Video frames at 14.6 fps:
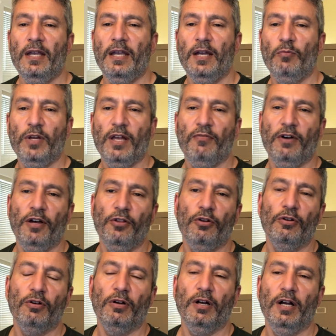And we have
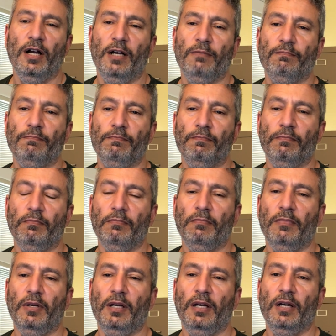other,
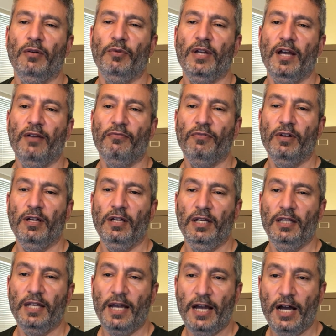we have
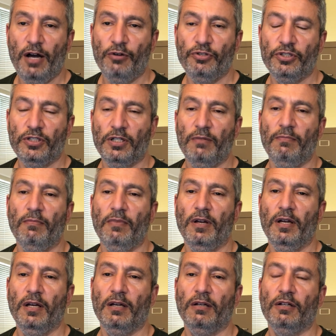in the House some
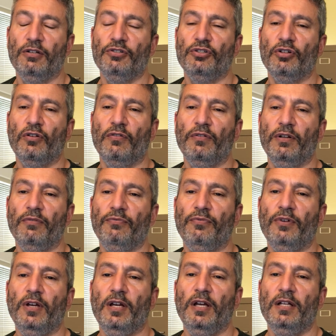conservative
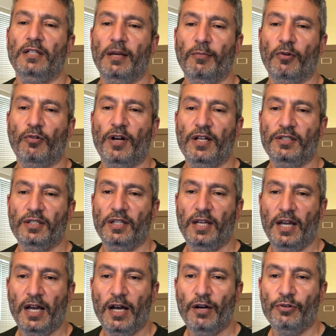Democrats in the
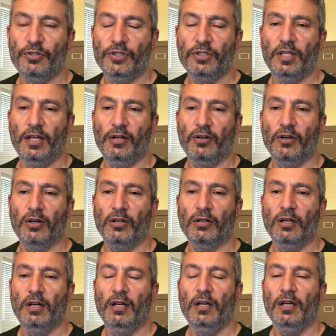House that
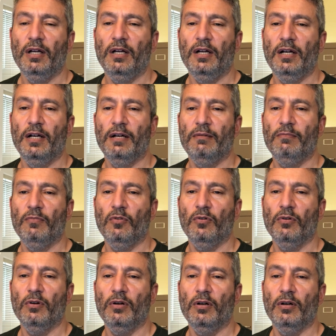are,
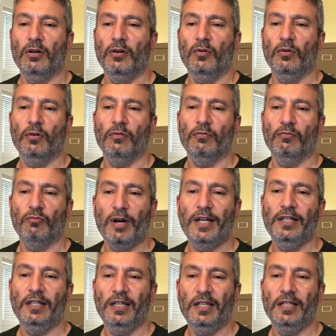or
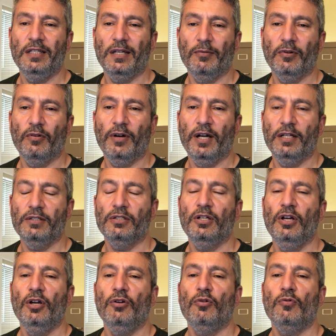right-leaning Democrats
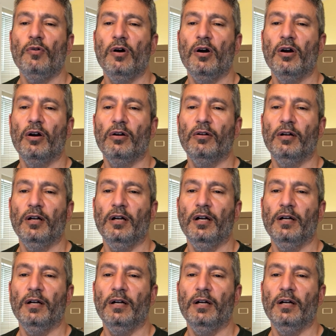who are